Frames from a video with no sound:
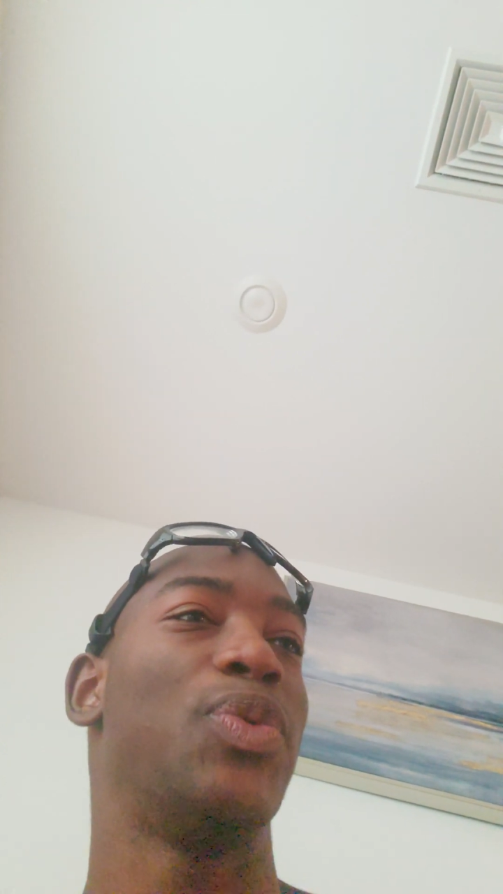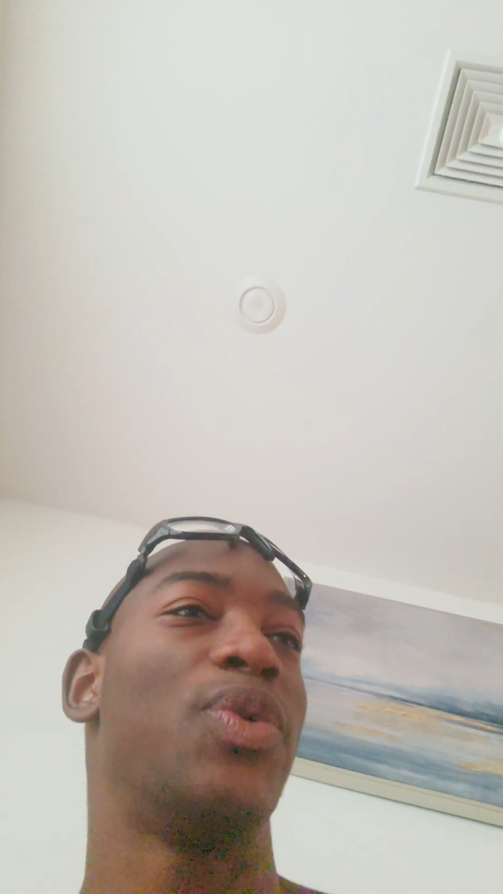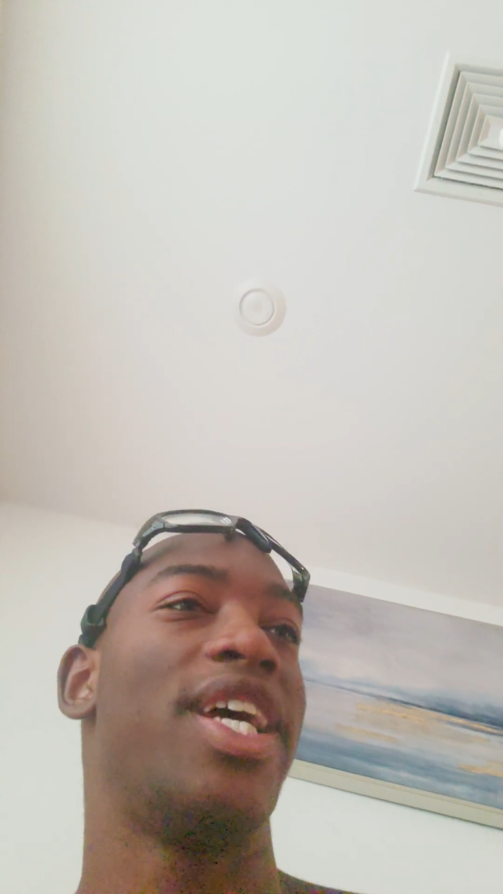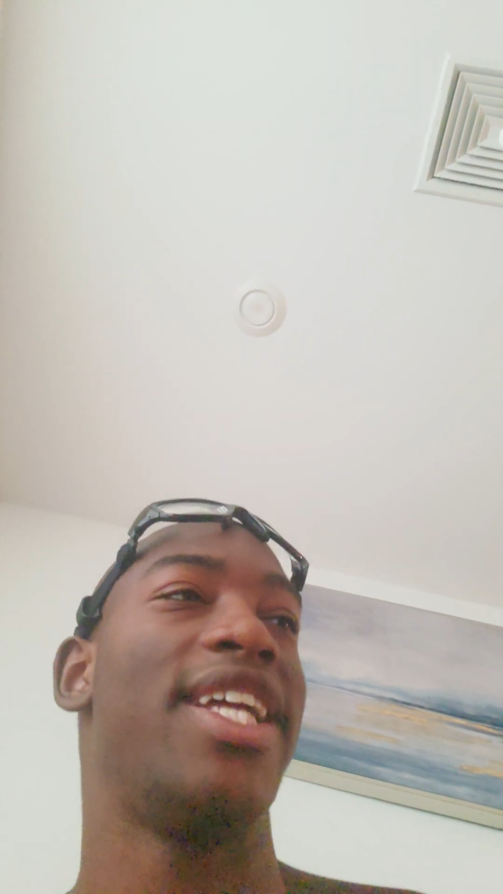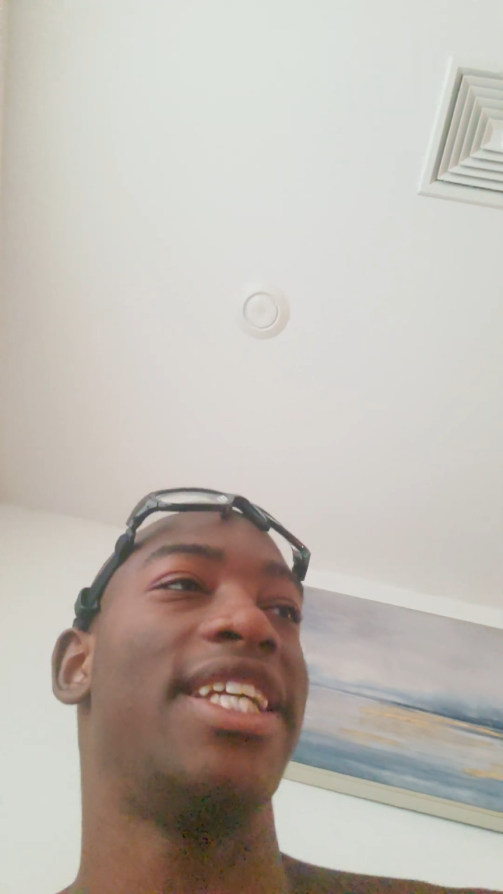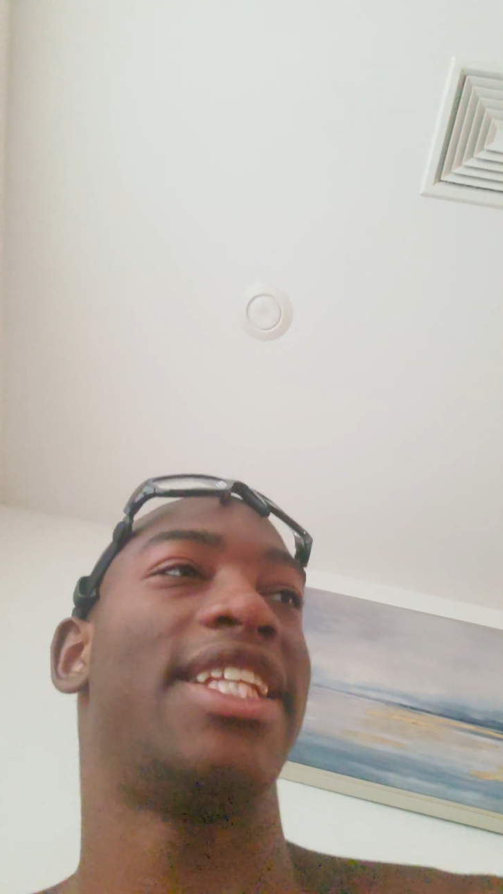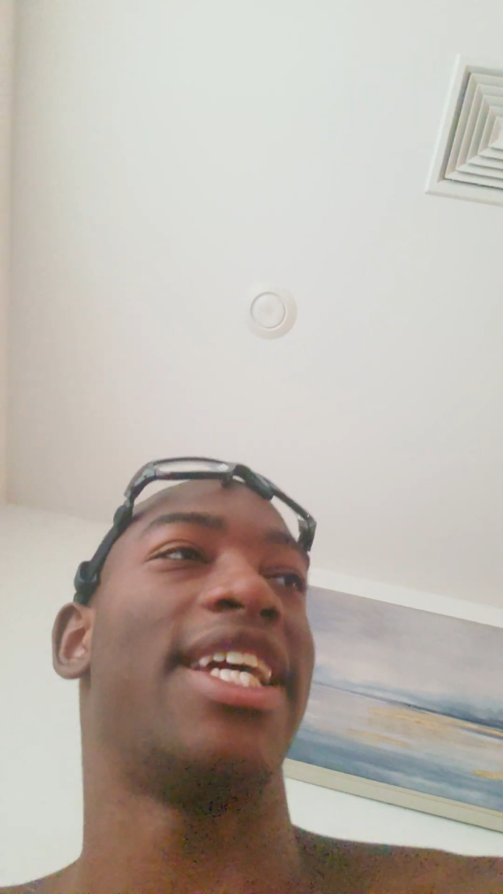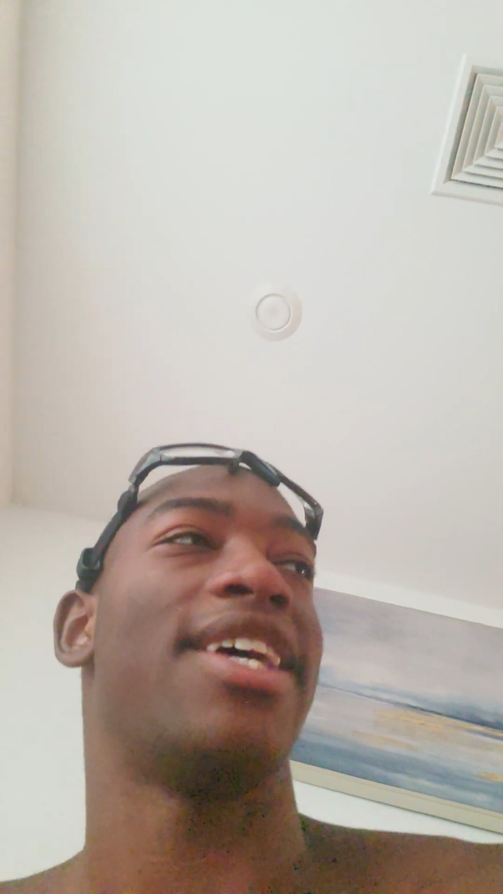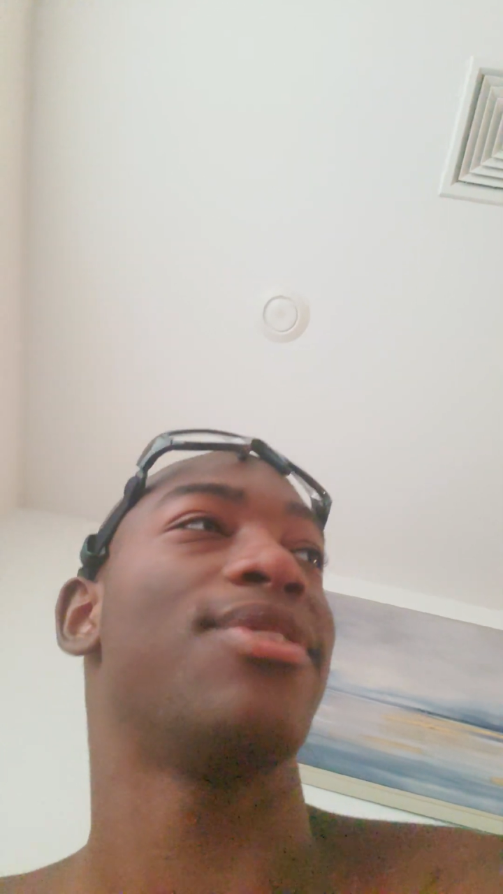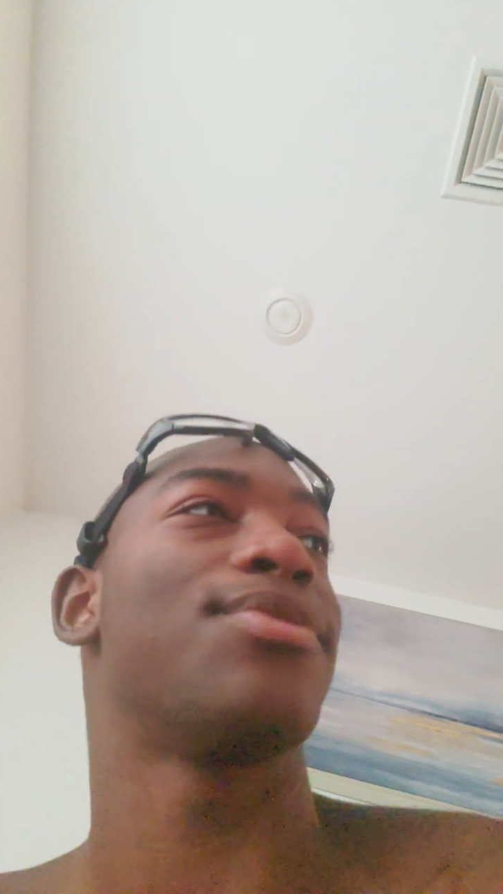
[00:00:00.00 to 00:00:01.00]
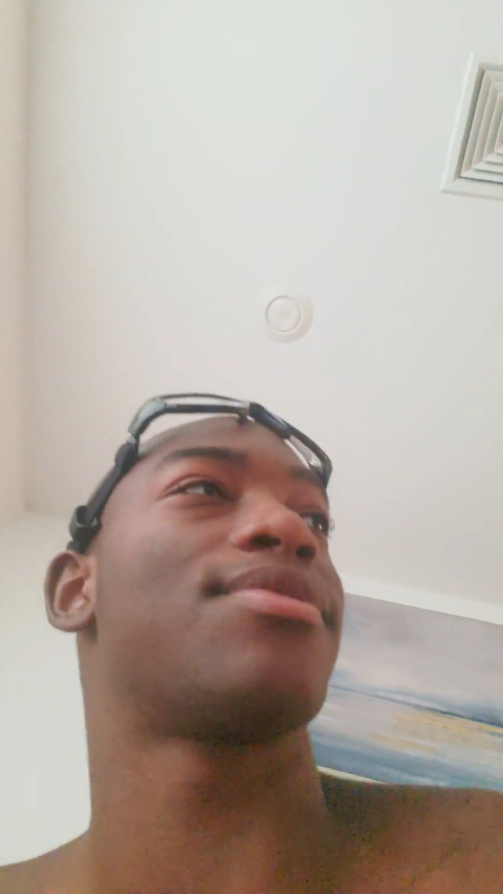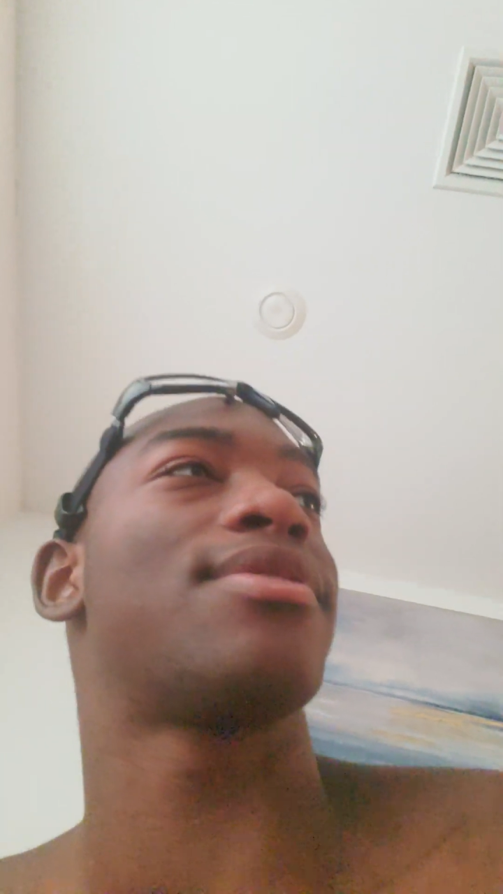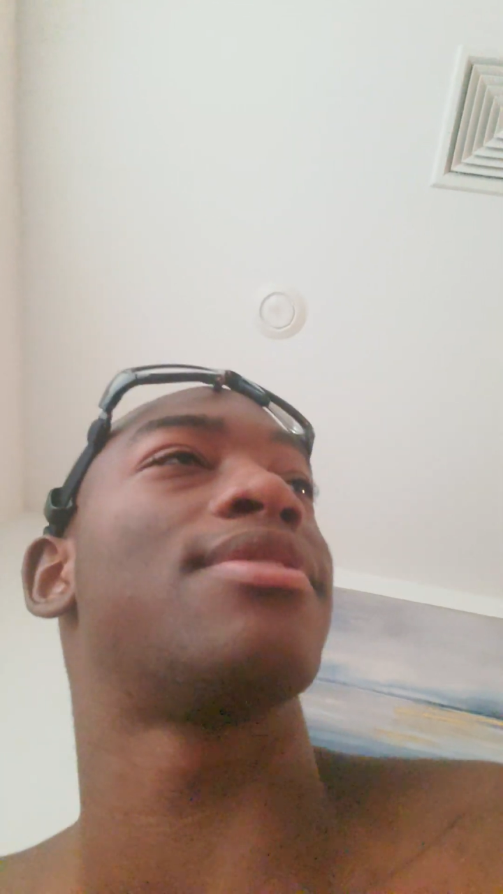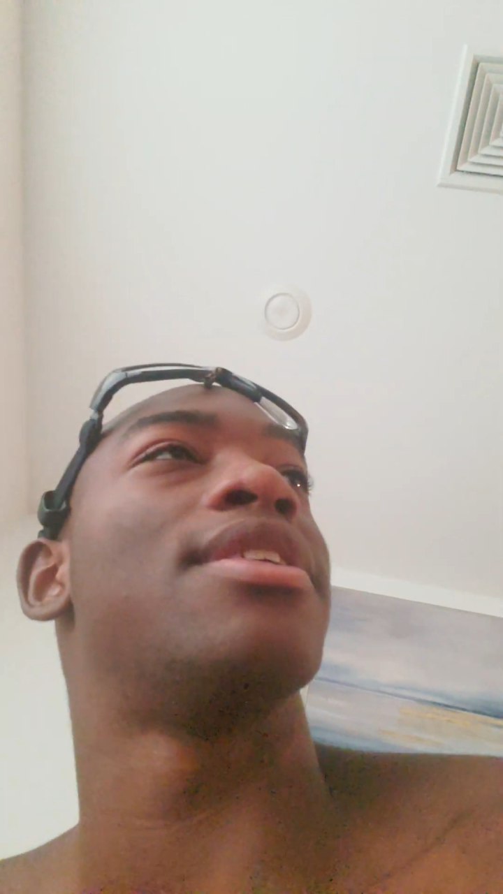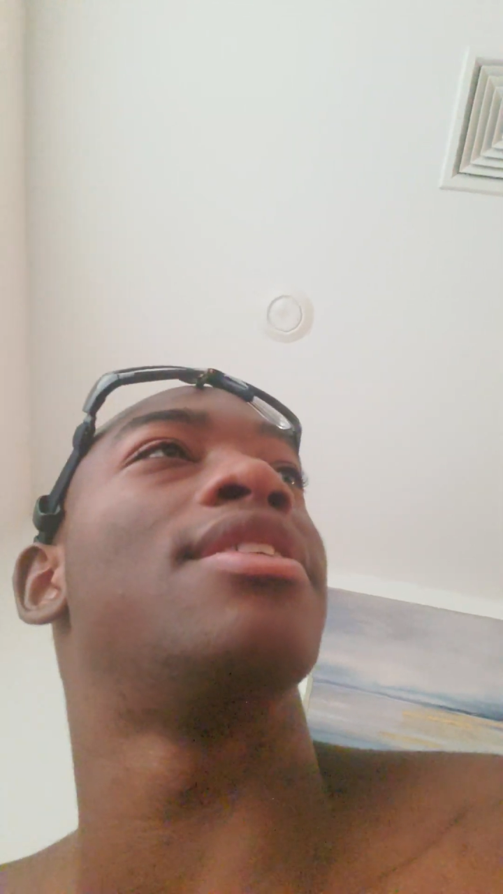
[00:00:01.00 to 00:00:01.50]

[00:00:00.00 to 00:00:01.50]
with anything else.